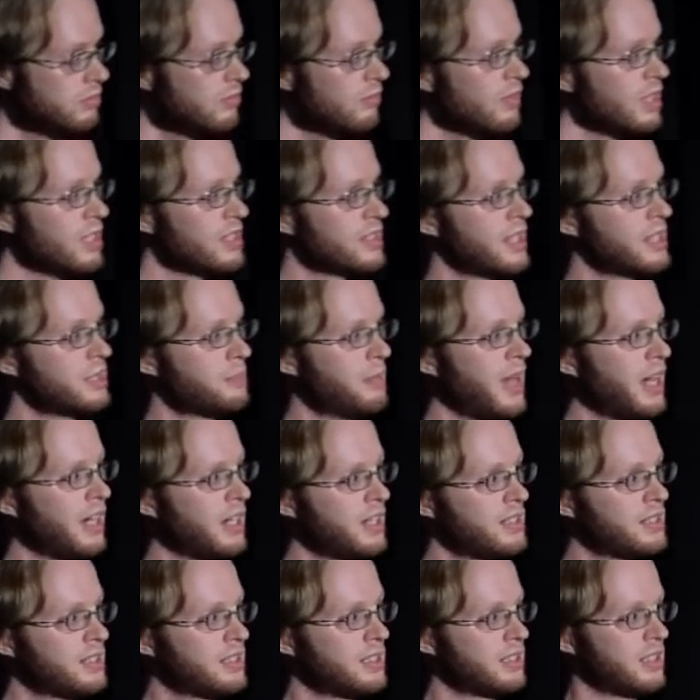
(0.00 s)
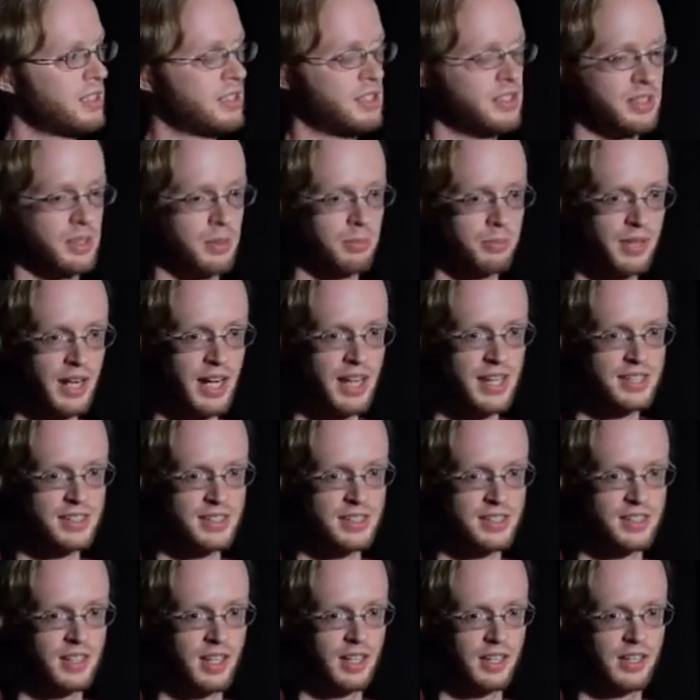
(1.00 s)
Sends packets. This is compressed.
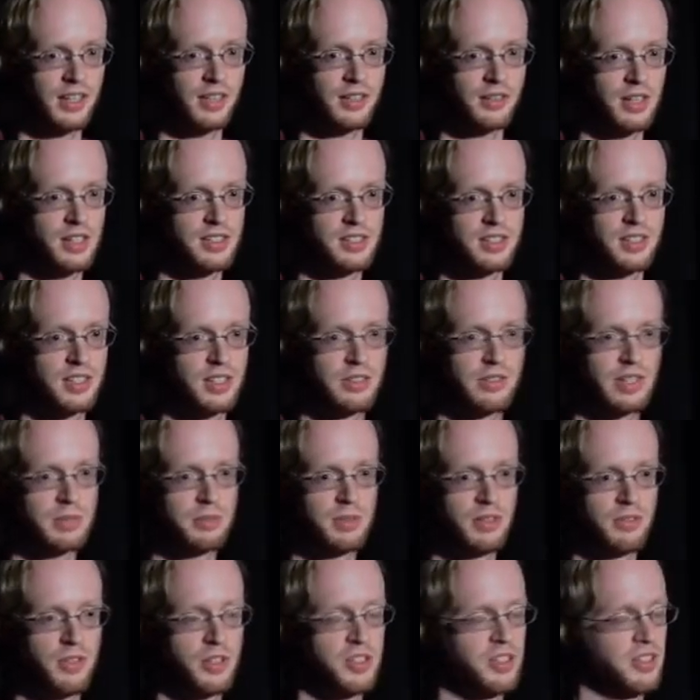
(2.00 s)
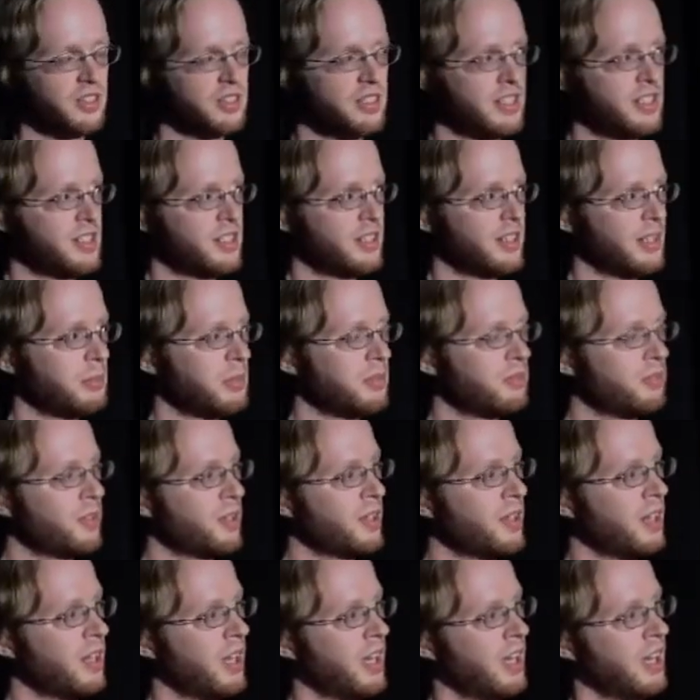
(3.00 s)
It's not like crazy USB virtualization like
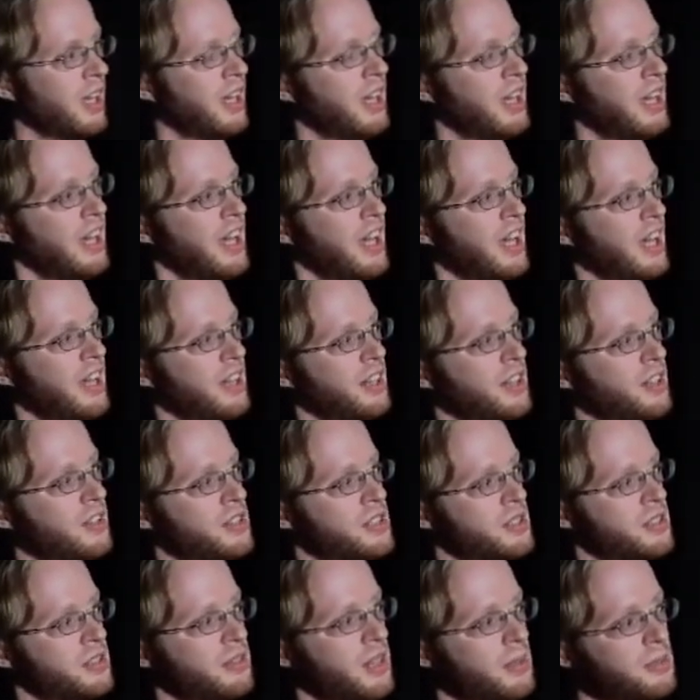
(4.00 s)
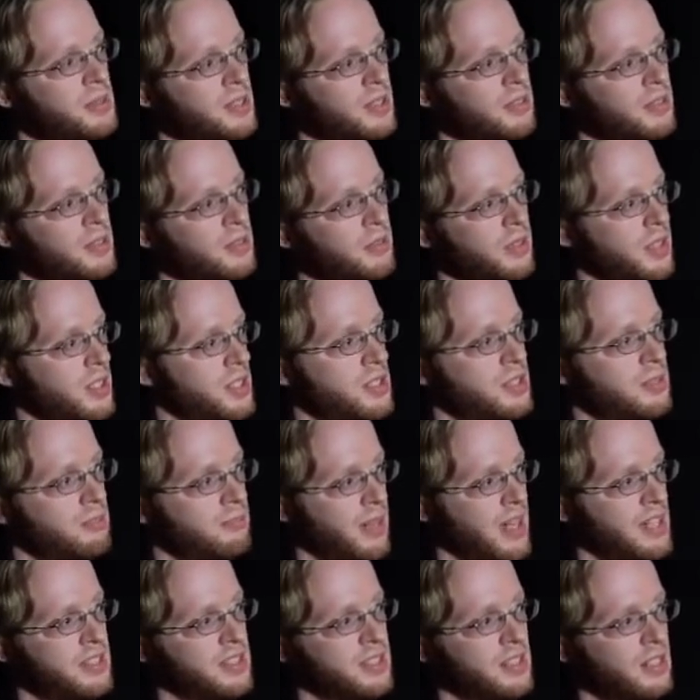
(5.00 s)
before. And it goes to a web server, which
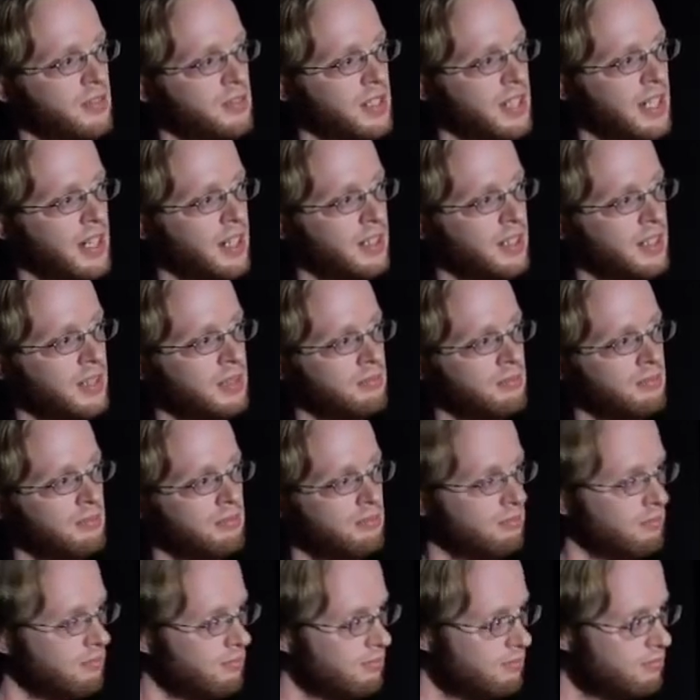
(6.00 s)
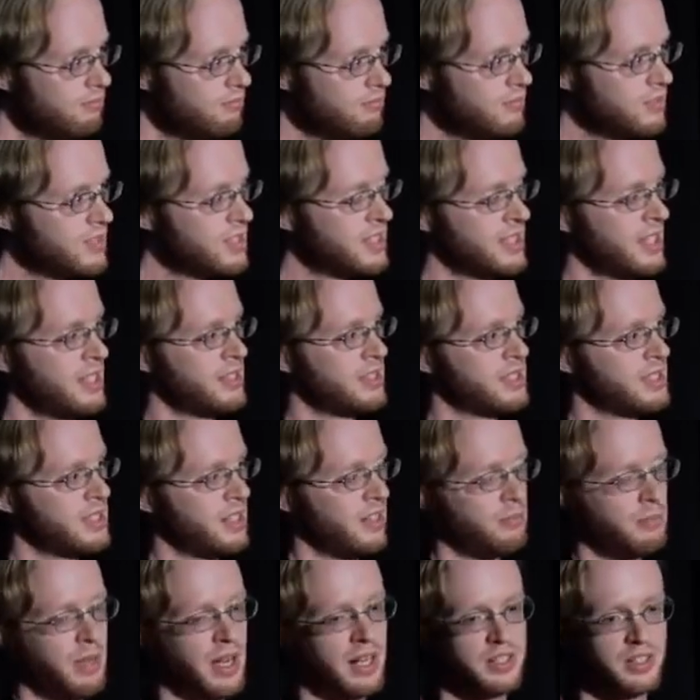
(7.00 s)
passes off to Kaldi, sends the
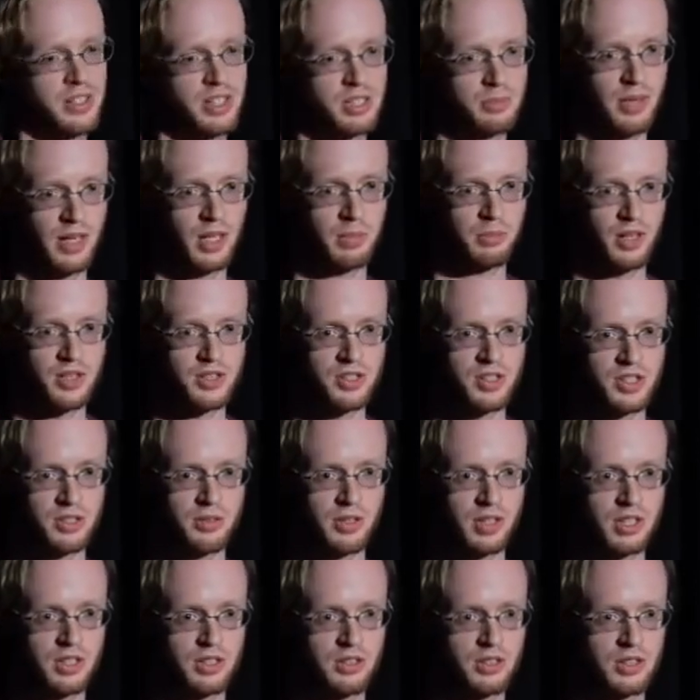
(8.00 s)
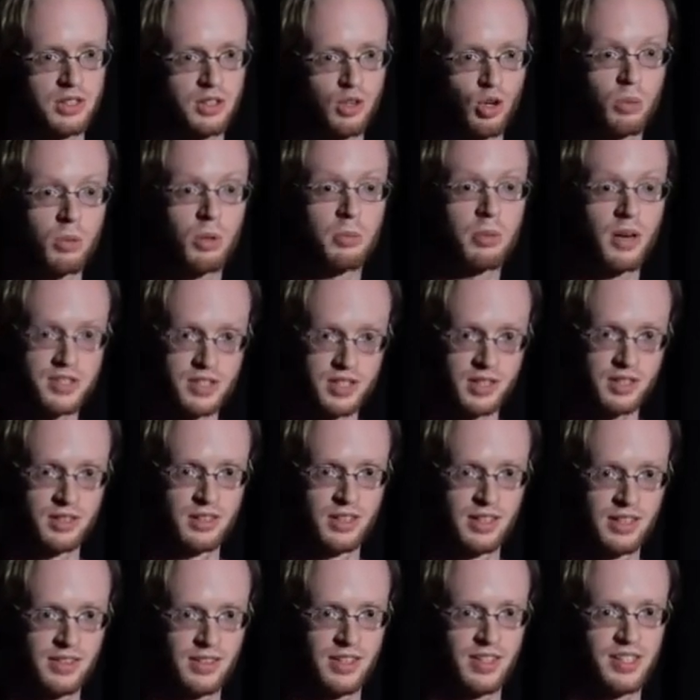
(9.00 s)
stuff back to your Spark parser so it can do the normal parsing
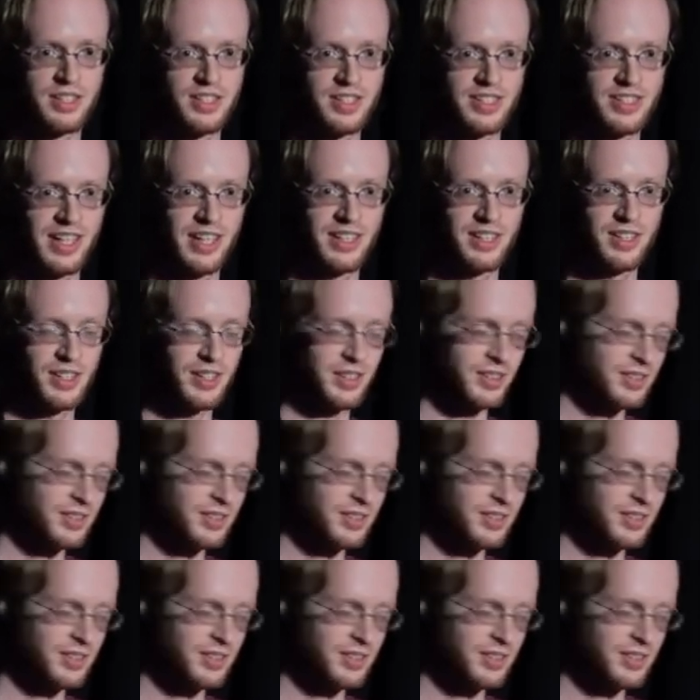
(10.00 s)
that it's designed to do,